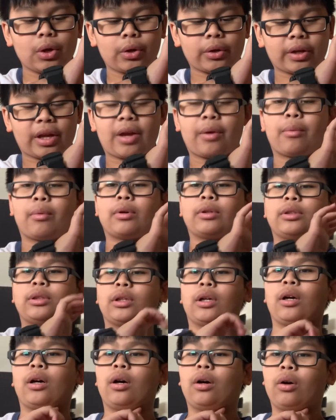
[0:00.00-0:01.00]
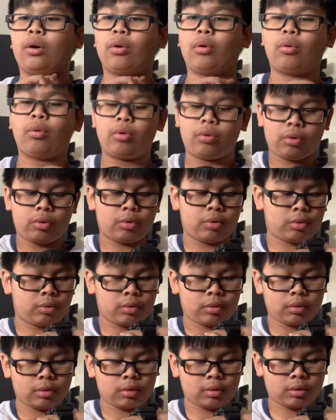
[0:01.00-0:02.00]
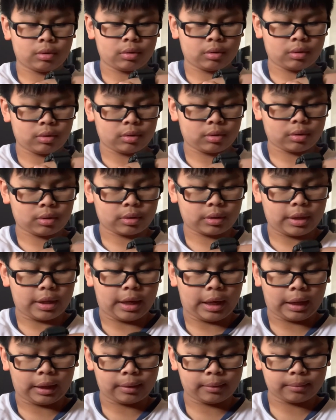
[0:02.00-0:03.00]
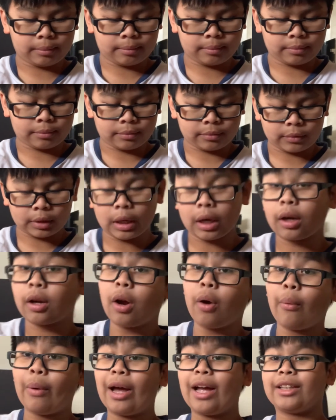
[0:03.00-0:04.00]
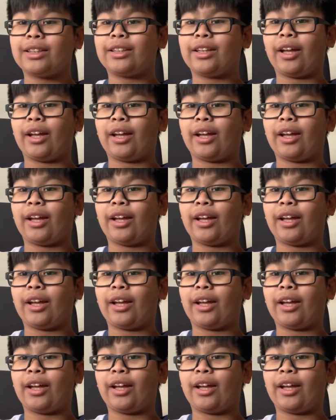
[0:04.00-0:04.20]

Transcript: okay, we're so yeah, I'll go ask